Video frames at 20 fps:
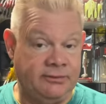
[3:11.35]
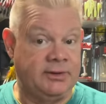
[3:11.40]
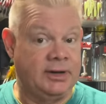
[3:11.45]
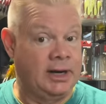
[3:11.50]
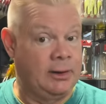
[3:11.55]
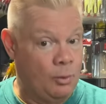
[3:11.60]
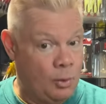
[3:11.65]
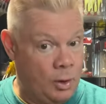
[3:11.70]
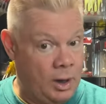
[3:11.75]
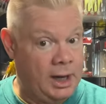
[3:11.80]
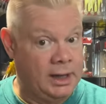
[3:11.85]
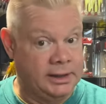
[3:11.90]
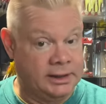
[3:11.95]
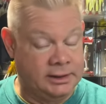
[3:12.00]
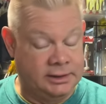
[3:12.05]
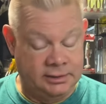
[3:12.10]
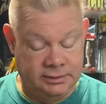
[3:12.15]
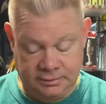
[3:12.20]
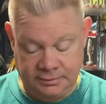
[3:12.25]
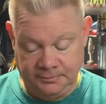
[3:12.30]
that I
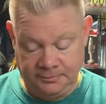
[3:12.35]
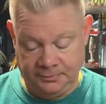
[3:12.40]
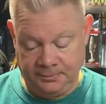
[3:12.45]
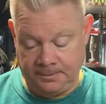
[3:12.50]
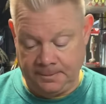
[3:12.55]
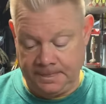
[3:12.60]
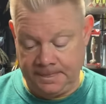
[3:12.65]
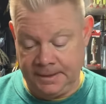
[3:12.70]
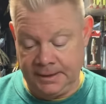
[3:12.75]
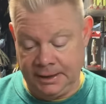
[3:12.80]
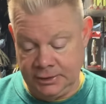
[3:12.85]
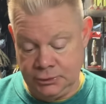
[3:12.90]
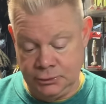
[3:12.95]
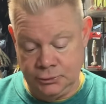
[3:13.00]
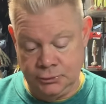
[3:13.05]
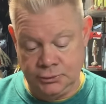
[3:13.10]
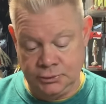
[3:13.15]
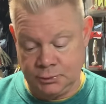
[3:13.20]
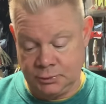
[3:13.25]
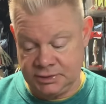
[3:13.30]
wanted, that I
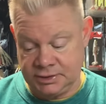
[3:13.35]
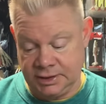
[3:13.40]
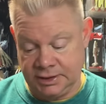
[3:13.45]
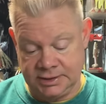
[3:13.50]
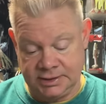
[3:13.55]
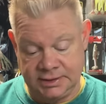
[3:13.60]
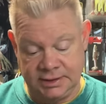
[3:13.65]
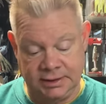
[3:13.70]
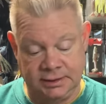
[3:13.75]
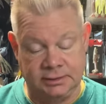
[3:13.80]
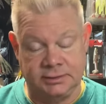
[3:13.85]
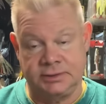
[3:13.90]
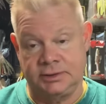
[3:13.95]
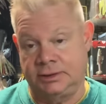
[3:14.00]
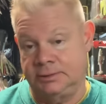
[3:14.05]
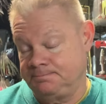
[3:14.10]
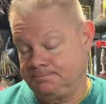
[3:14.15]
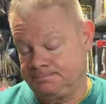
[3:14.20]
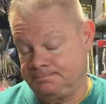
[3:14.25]
used, was on sale. So